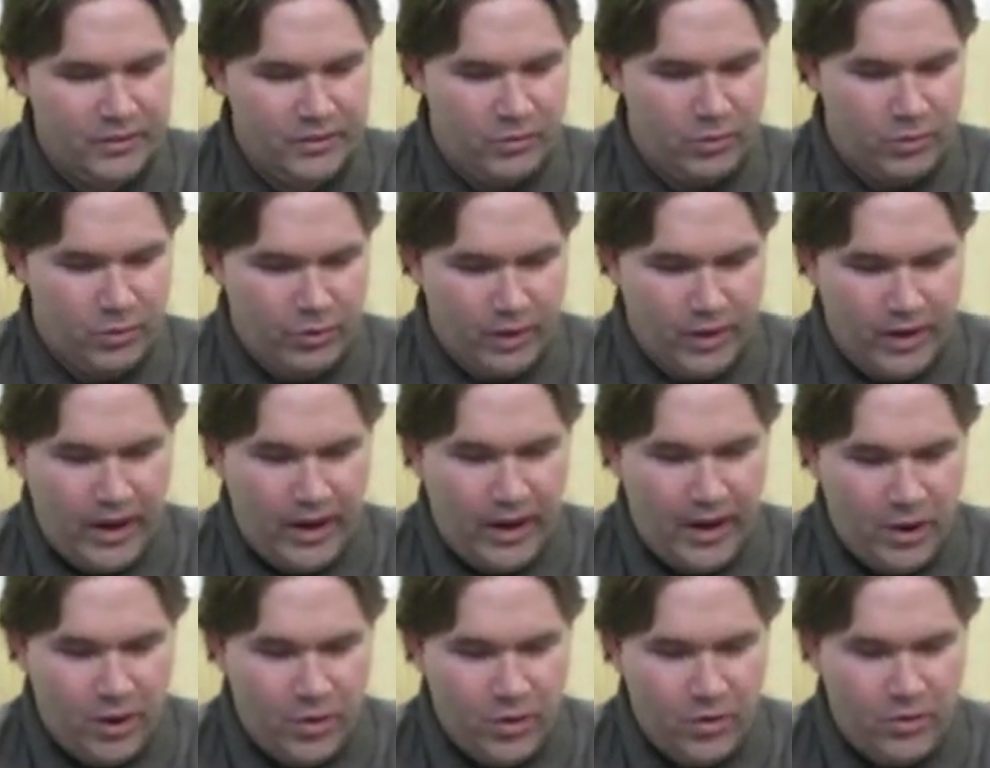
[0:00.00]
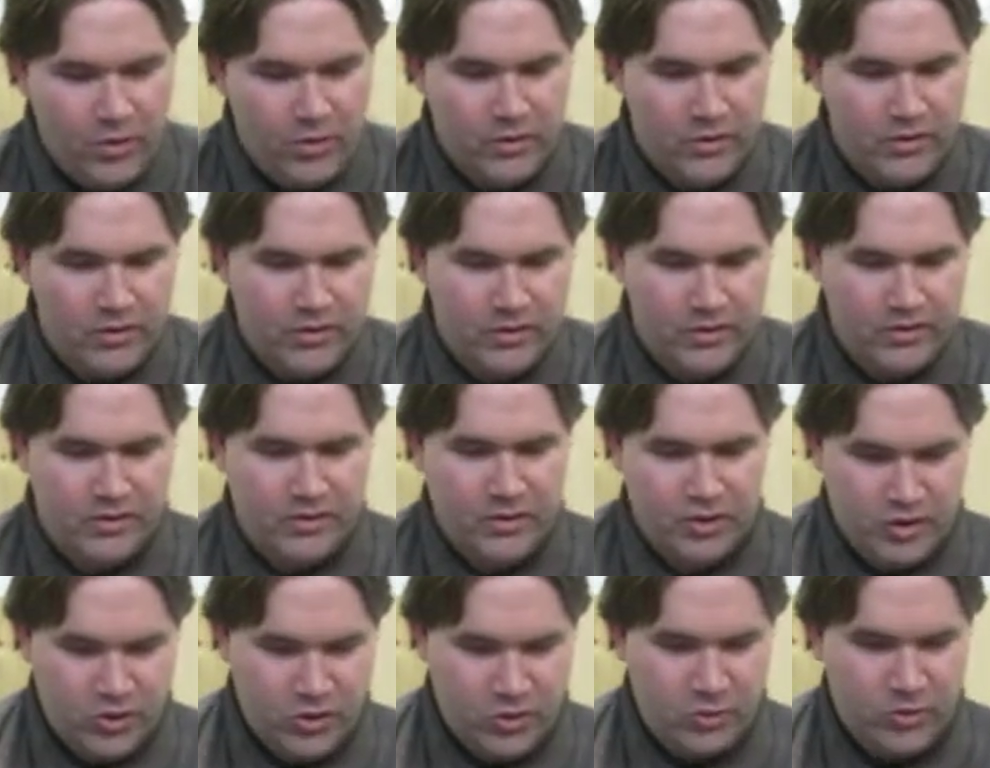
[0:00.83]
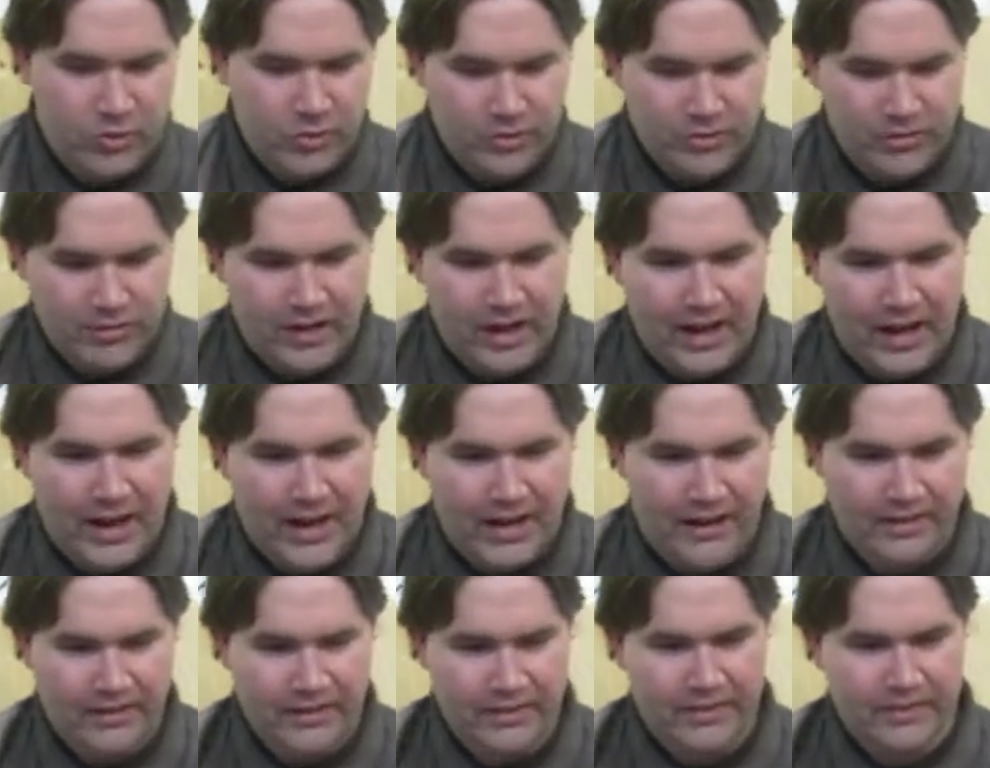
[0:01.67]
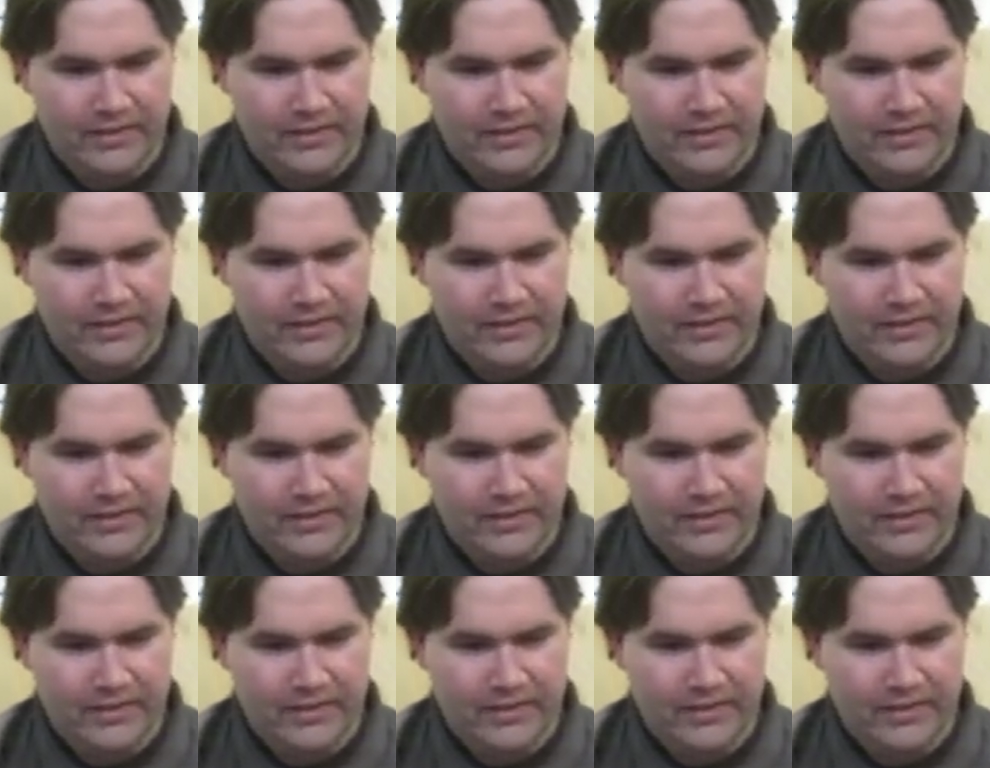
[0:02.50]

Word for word: We're now children of God.